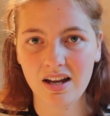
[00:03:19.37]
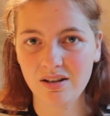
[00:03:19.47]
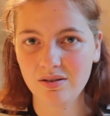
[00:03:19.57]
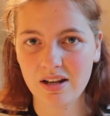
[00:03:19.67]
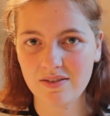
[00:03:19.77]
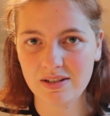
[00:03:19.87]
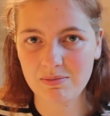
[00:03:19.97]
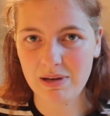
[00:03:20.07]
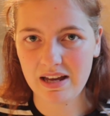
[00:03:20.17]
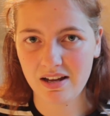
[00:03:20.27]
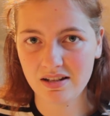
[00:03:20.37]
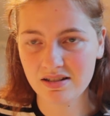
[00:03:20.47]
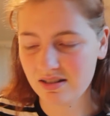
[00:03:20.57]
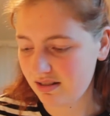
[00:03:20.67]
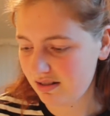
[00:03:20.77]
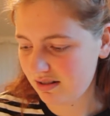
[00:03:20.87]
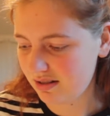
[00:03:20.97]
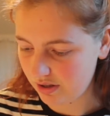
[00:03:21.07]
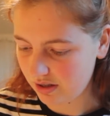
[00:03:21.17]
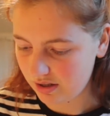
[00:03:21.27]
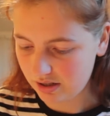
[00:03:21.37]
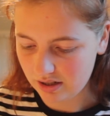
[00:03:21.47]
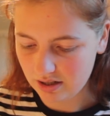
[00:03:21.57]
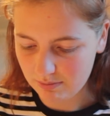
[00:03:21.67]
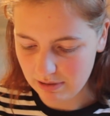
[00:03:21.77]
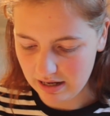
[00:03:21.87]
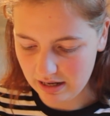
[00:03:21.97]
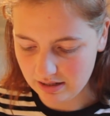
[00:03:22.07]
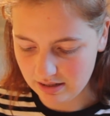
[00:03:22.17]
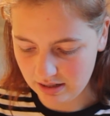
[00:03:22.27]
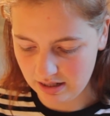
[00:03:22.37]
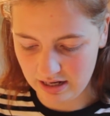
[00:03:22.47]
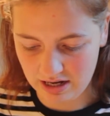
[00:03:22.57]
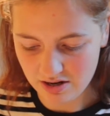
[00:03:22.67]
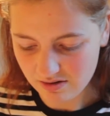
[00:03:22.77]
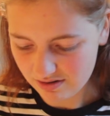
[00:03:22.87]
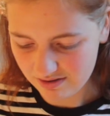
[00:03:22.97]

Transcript: I don't have any pads. Are there any pads in here?